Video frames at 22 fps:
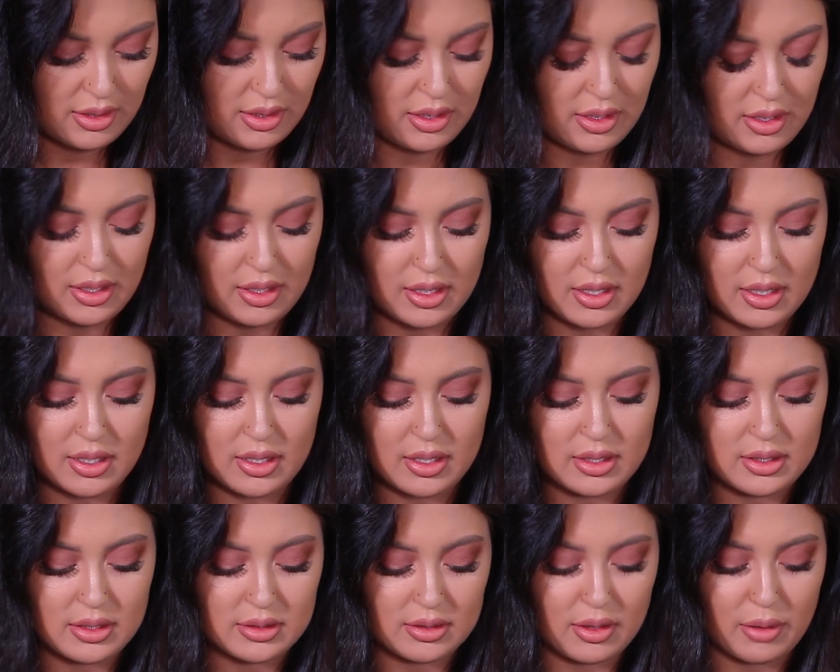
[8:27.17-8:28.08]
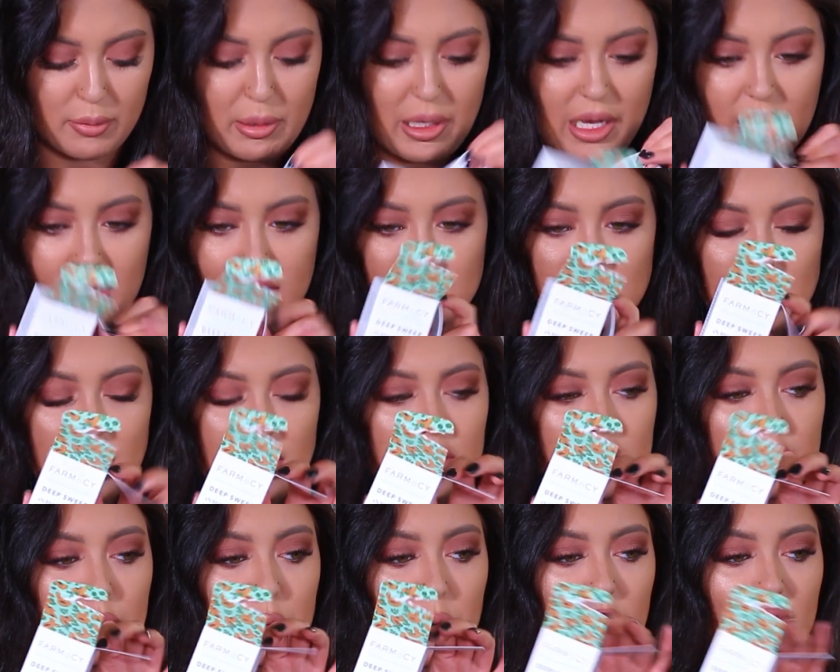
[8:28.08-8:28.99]
And the packaging
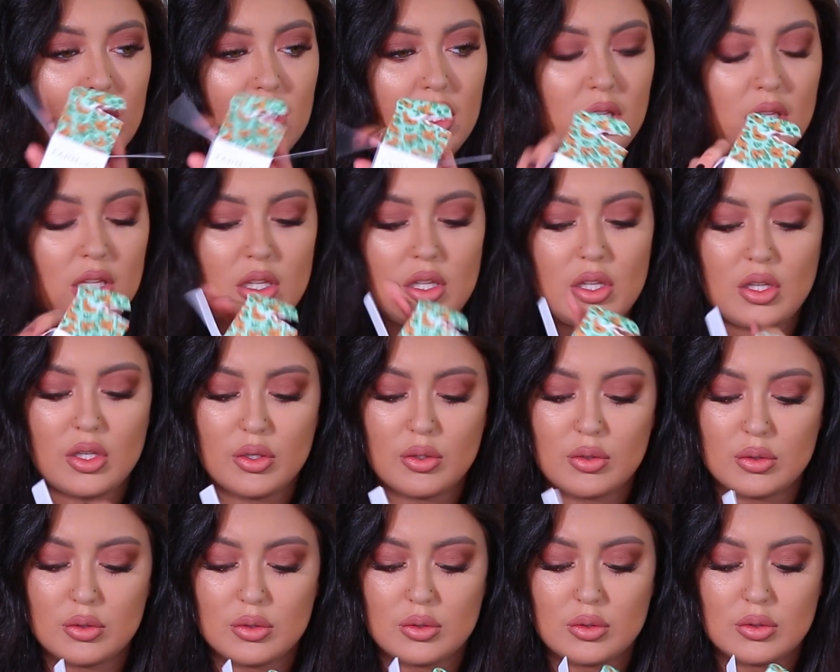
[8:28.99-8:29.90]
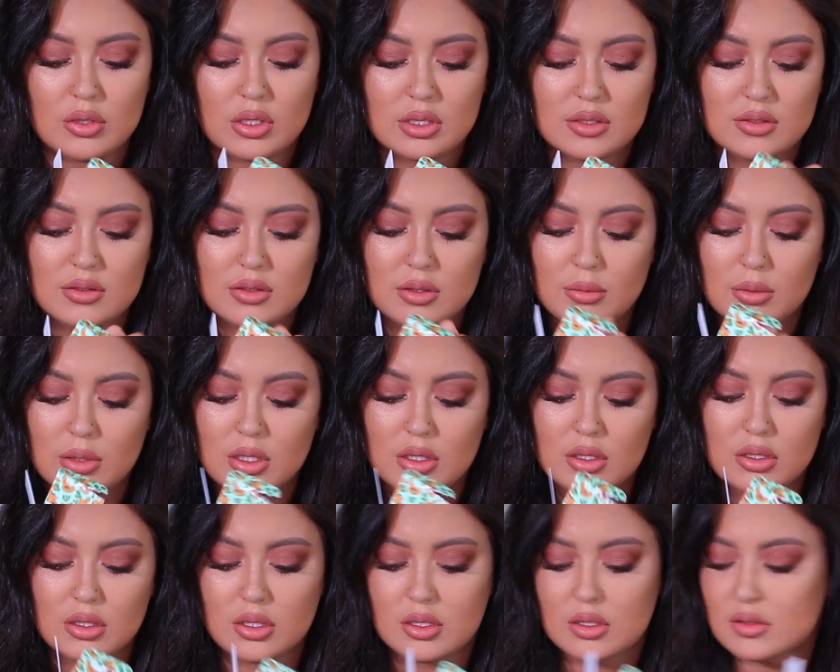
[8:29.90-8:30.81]
is pretty cute. Let's see what
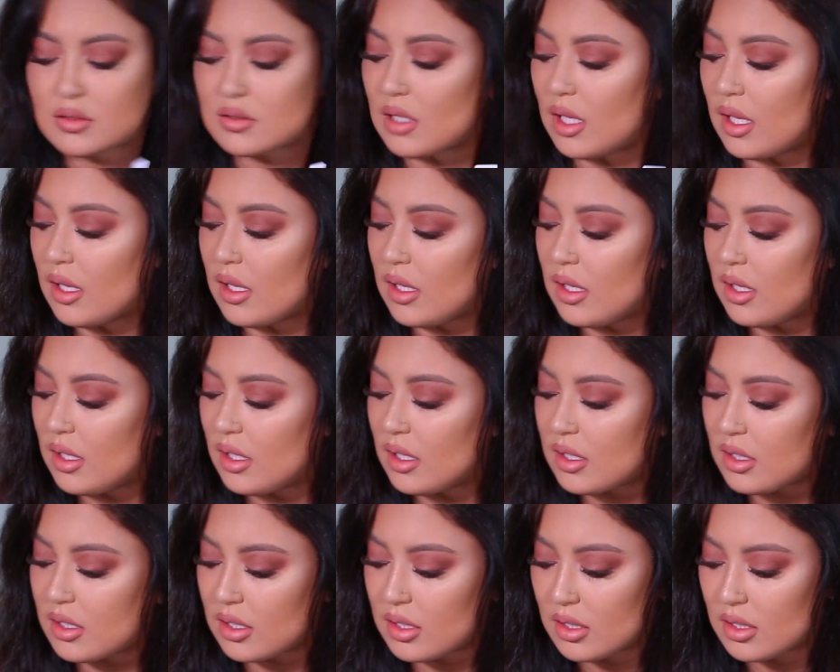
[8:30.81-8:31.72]
it looks like.